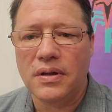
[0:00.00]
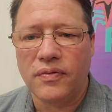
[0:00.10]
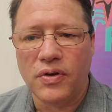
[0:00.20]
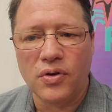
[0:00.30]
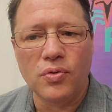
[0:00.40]

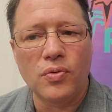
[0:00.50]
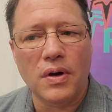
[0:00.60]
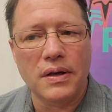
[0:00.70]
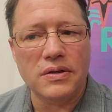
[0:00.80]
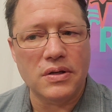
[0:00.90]
If you
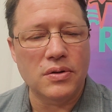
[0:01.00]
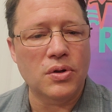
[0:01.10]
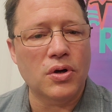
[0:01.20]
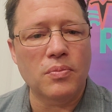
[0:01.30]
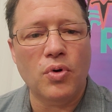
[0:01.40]
want to
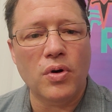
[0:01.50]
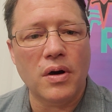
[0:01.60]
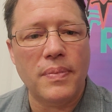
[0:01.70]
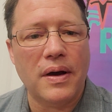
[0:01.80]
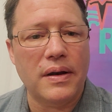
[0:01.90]
learn more
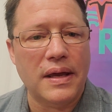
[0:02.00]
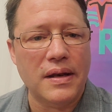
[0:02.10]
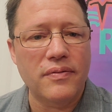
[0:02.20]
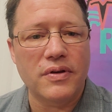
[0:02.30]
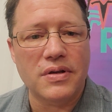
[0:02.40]
about any
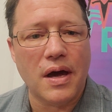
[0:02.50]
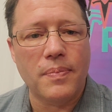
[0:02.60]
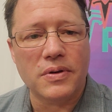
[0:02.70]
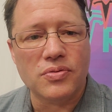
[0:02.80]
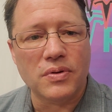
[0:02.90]
of the
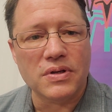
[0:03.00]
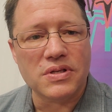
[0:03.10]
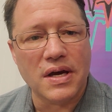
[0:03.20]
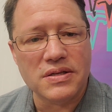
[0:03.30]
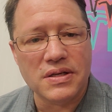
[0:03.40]
topics we're
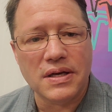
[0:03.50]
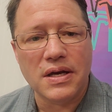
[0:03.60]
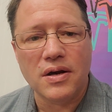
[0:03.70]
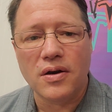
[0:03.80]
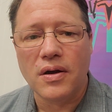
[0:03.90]
discussing
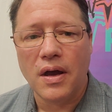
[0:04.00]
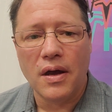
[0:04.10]
here,